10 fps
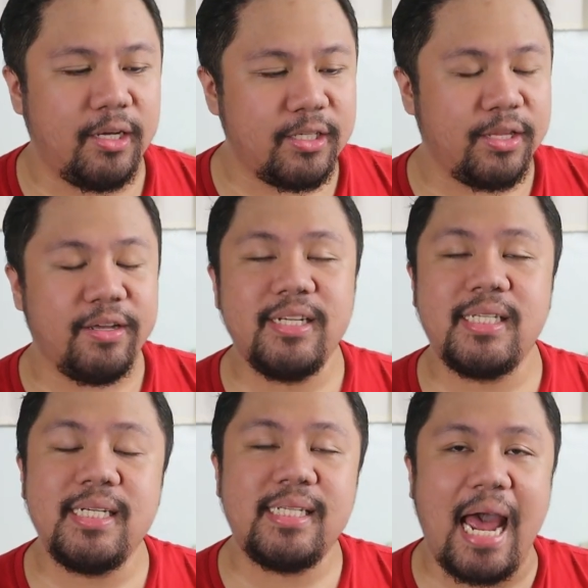And also,
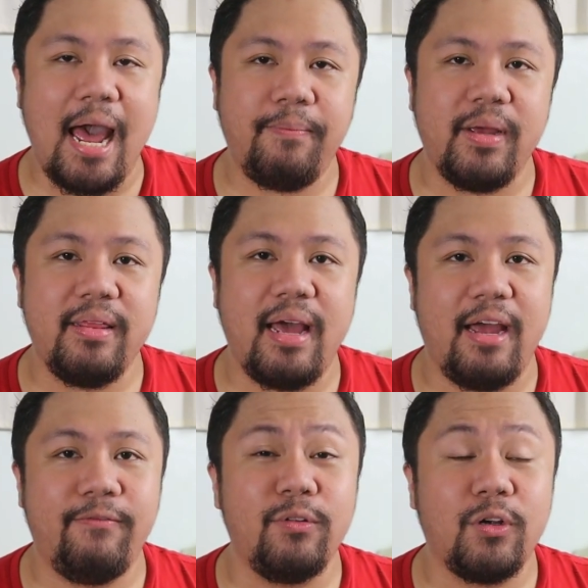there's this app in the
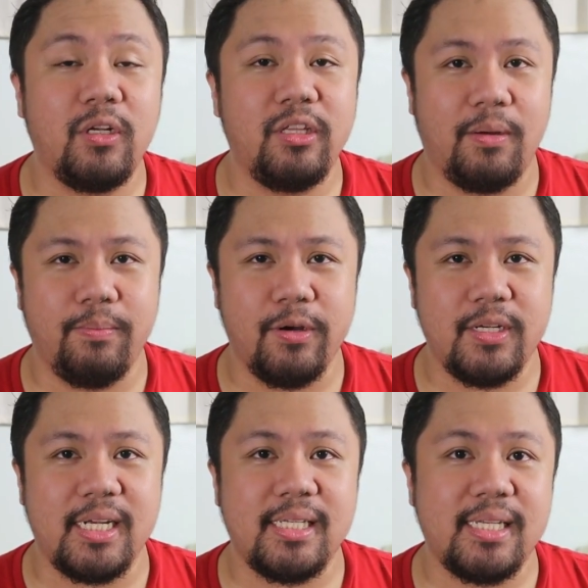iPhone called
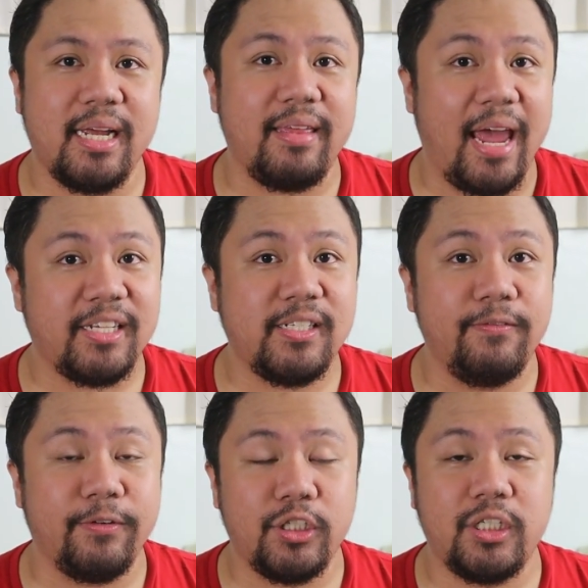Numbers. It's like the
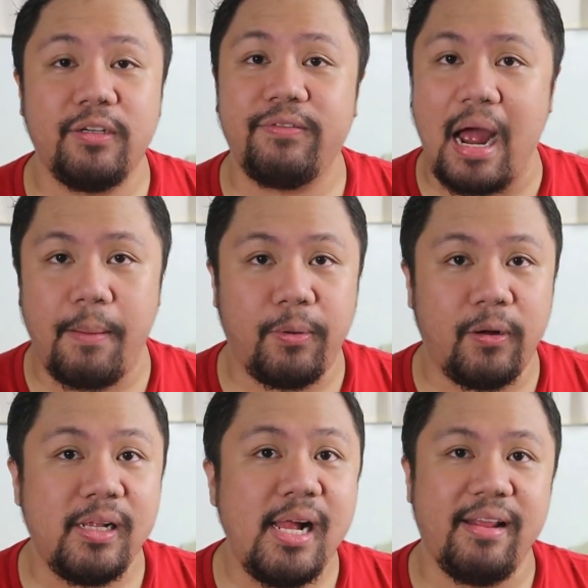Excel version of
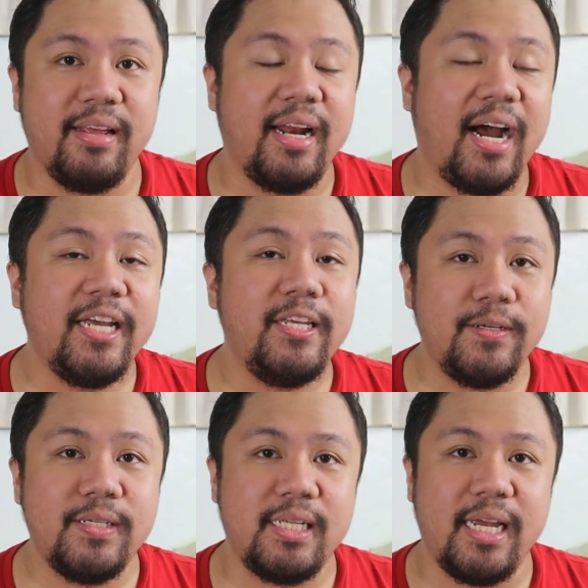Apple. And then I
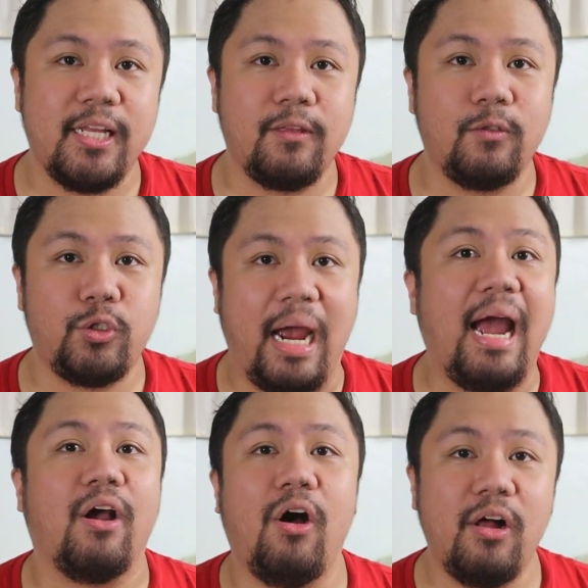used it to
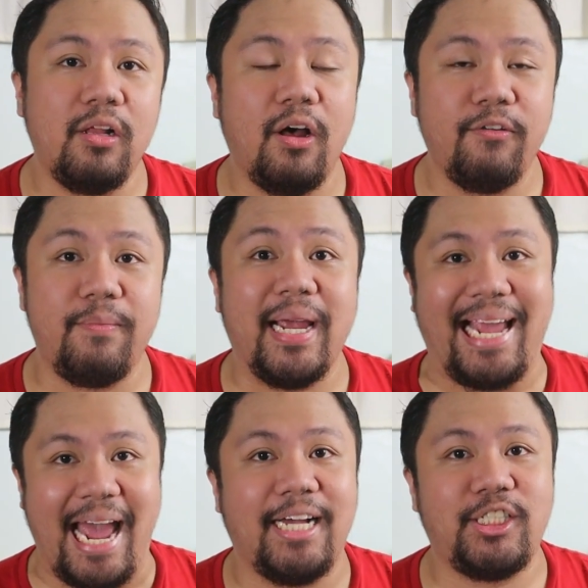track all of my
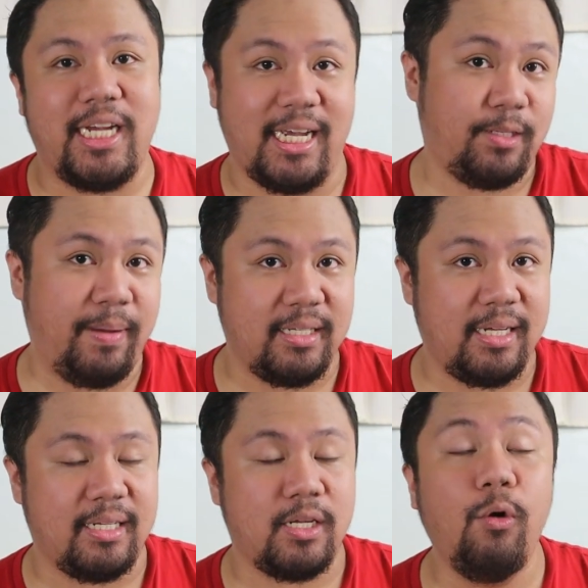cash
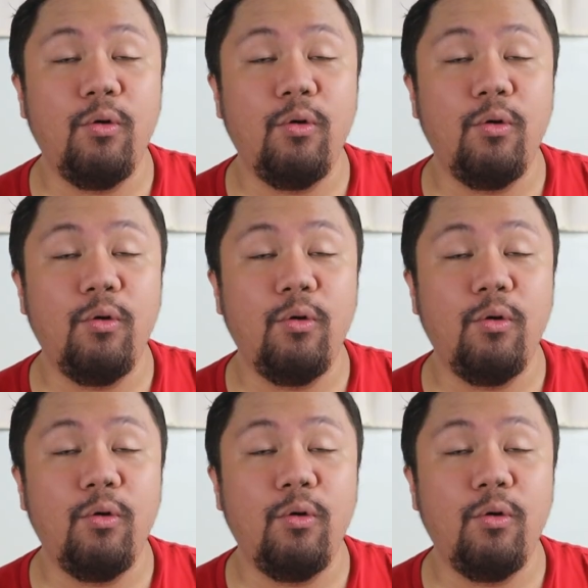expenses.